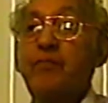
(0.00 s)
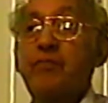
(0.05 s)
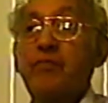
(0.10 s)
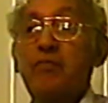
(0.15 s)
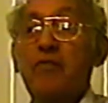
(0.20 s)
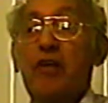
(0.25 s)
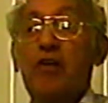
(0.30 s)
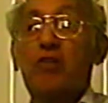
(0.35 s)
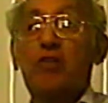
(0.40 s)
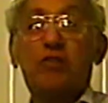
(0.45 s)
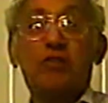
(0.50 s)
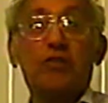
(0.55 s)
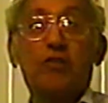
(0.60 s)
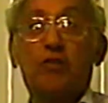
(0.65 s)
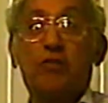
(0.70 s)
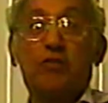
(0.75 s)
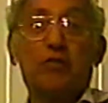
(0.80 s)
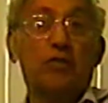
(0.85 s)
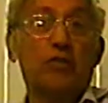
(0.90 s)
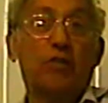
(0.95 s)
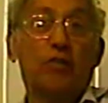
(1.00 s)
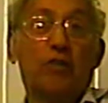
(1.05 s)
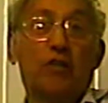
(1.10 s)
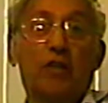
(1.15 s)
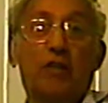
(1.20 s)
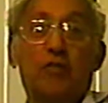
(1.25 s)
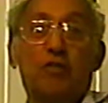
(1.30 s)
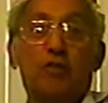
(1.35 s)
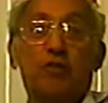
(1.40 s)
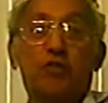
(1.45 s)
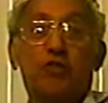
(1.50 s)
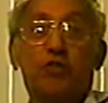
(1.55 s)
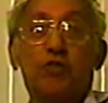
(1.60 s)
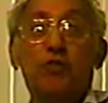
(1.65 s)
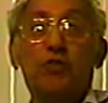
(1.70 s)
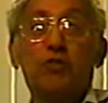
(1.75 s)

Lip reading: because we don't have no shoes.